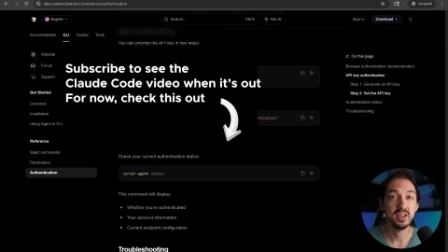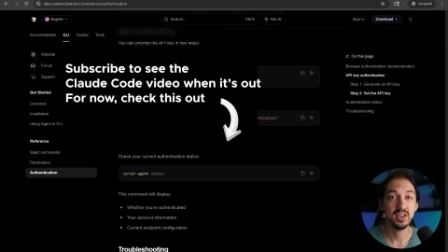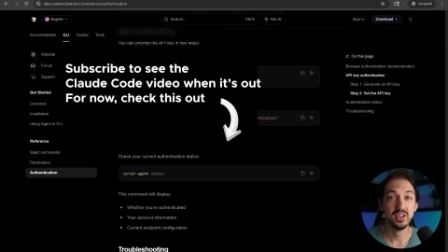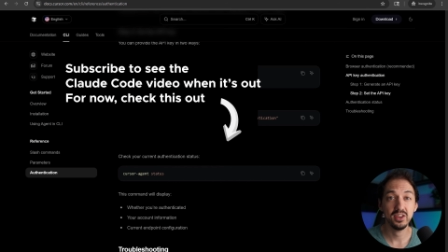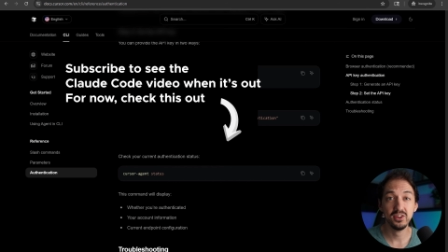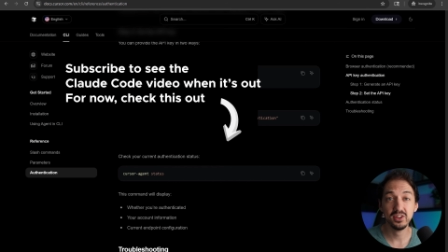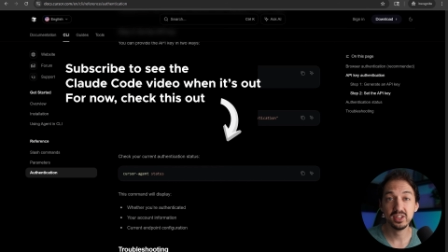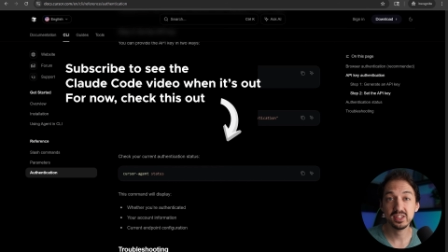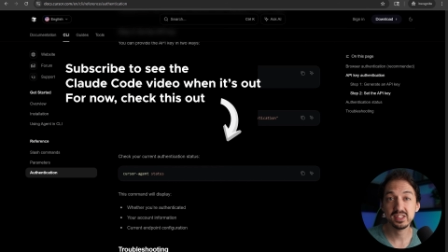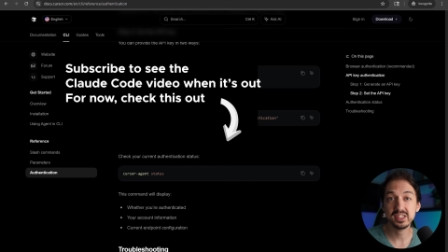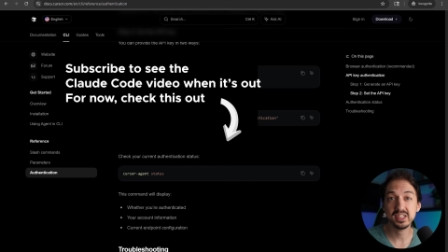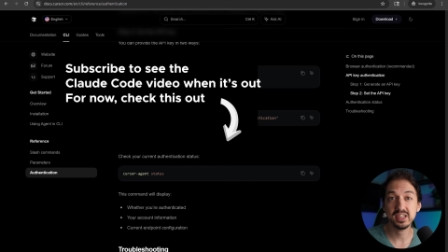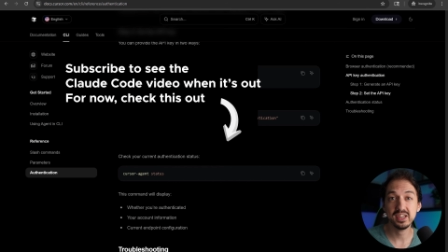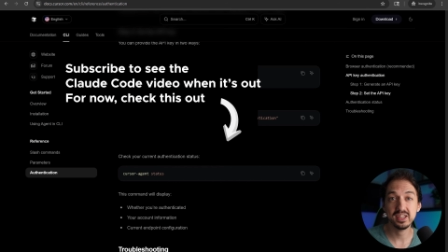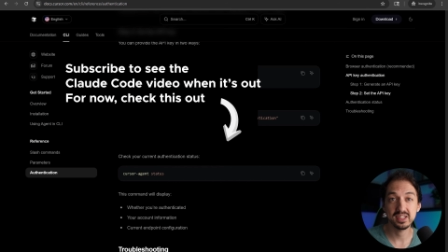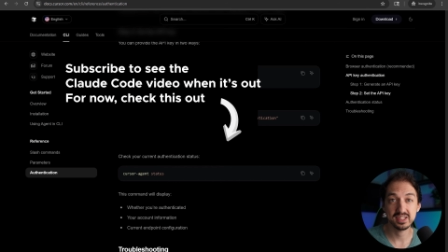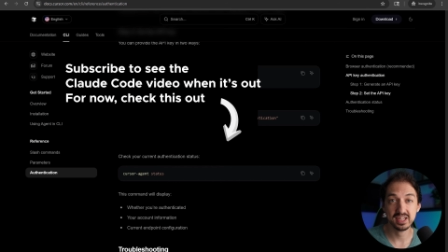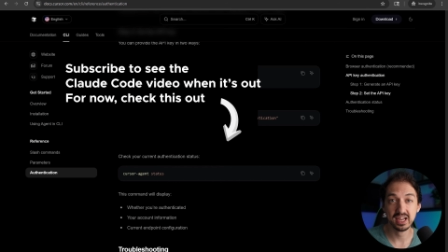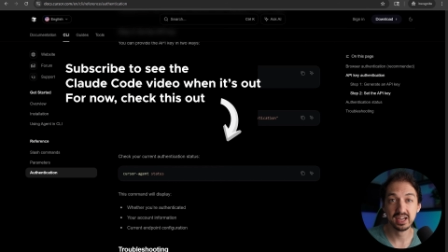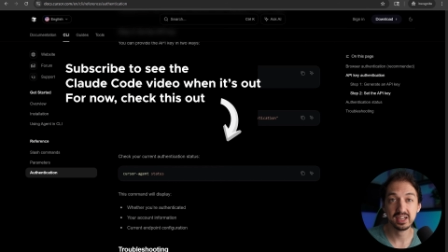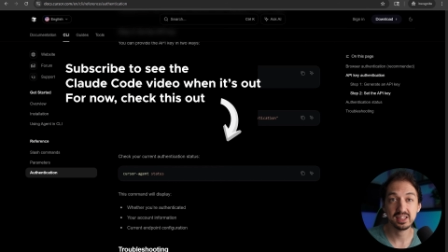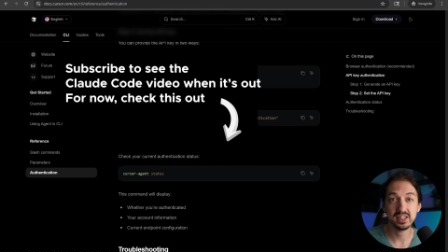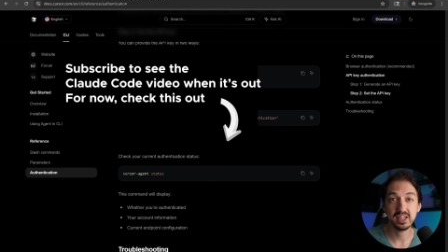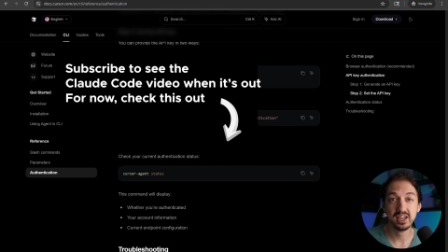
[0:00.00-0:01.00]
You can see
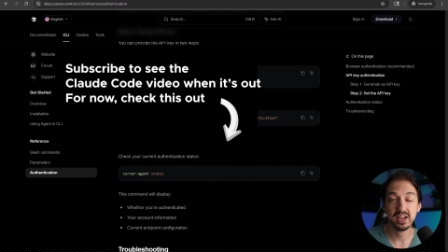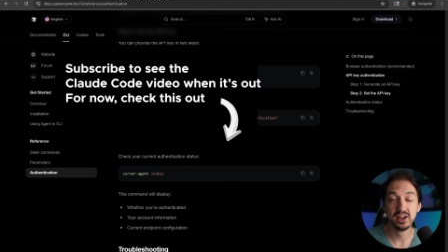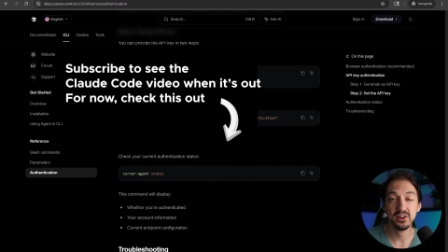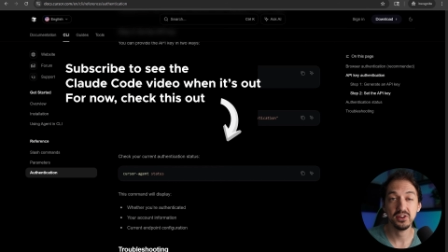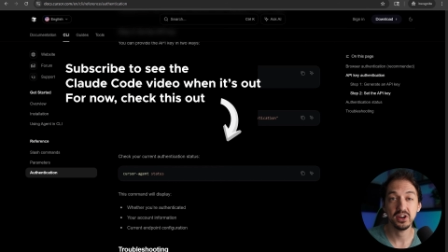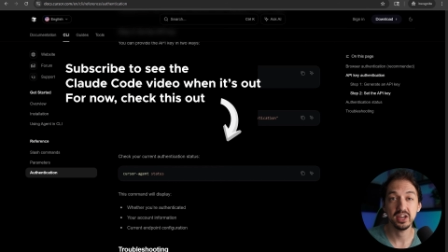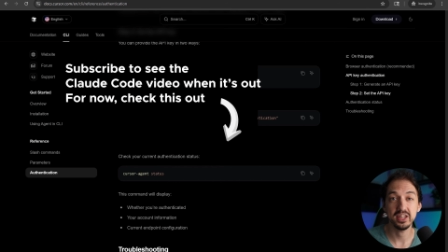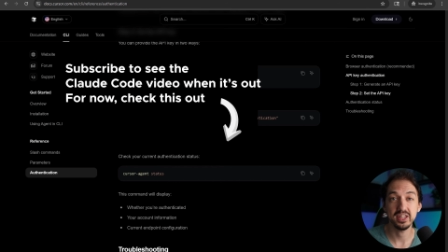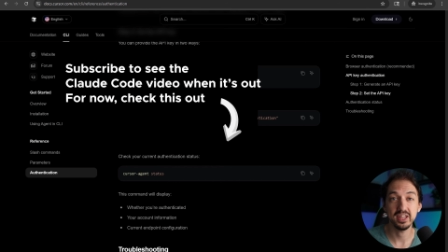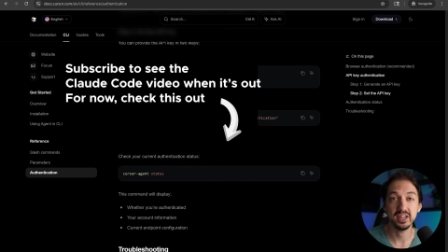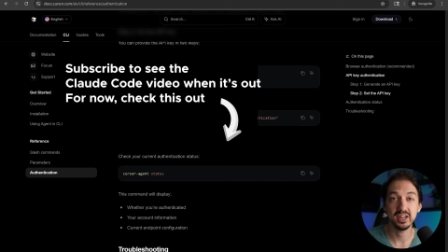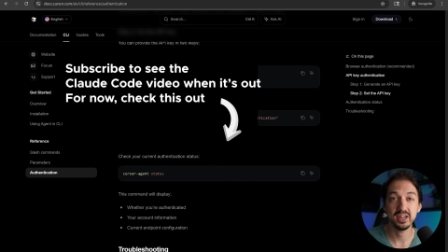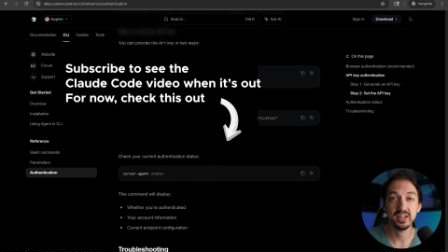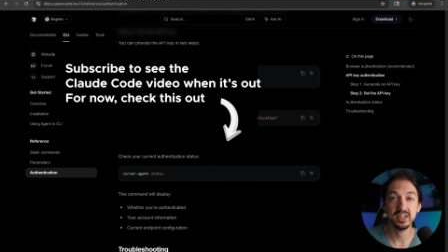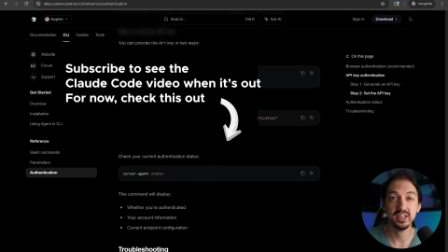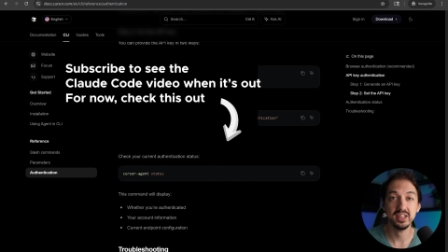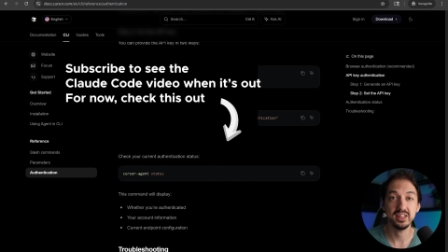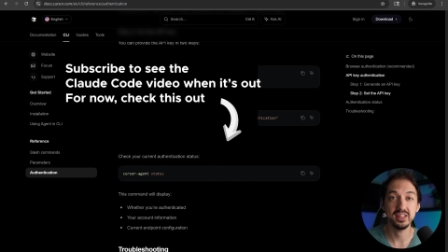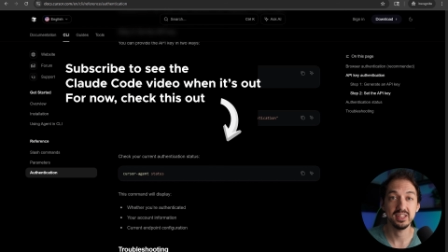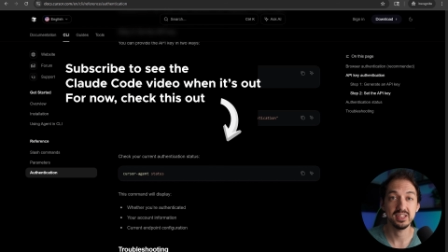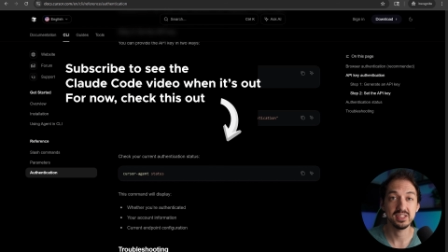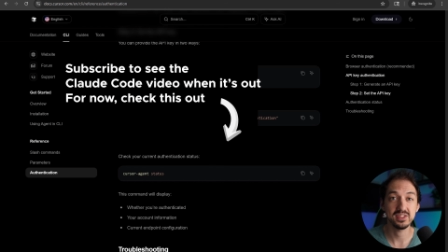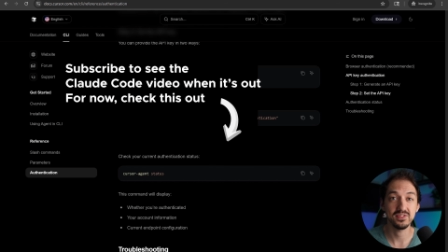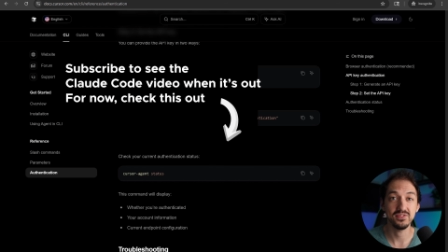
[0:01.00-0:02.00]
exactly how I did it
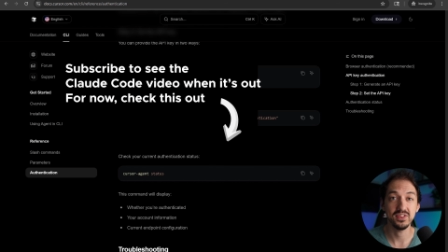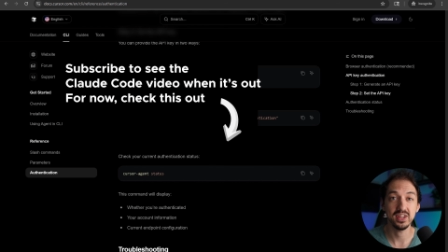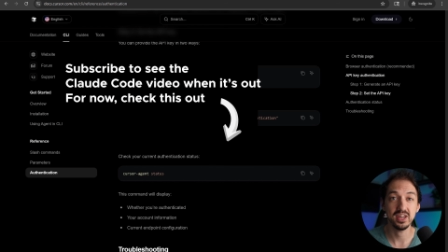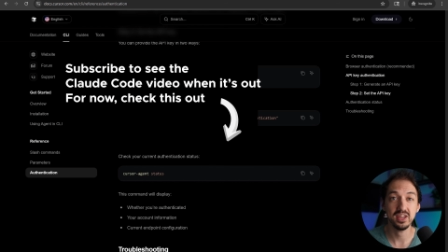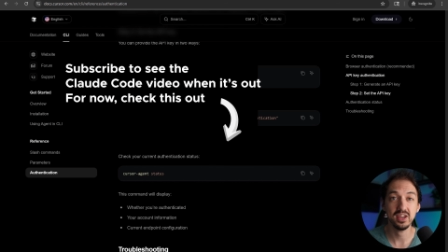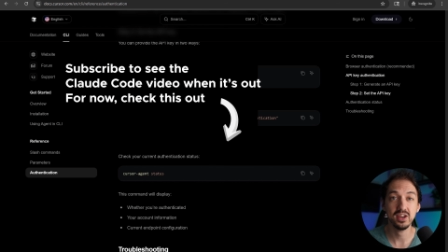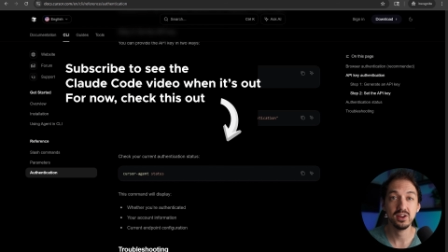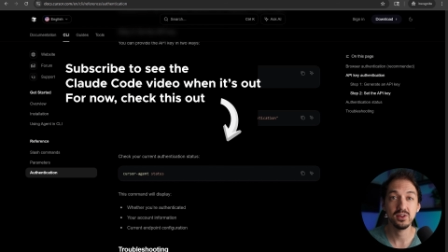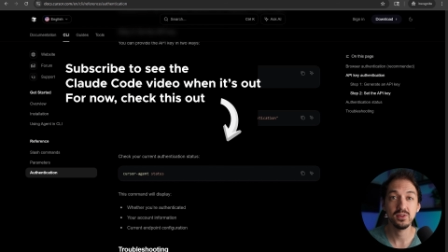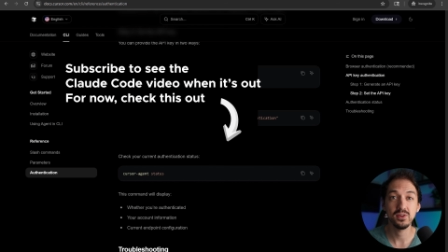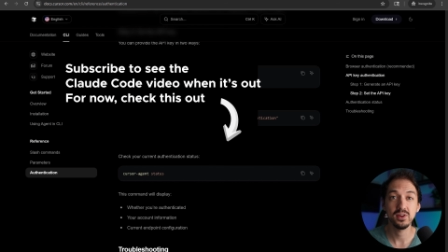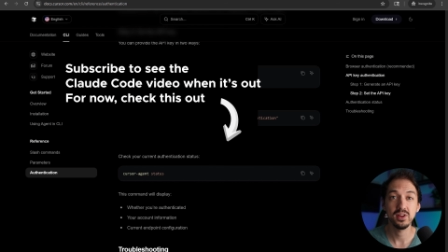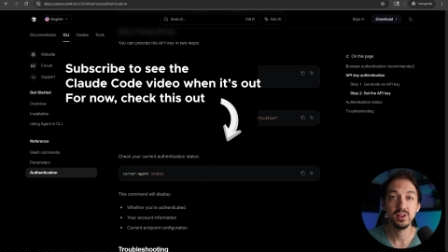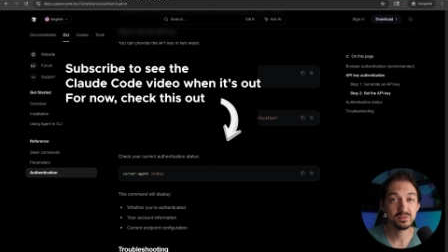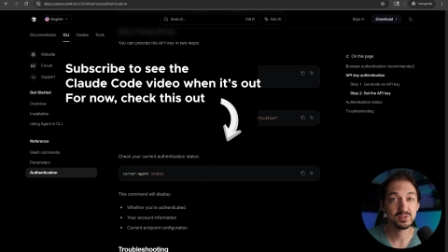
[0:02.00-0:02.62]
in this video,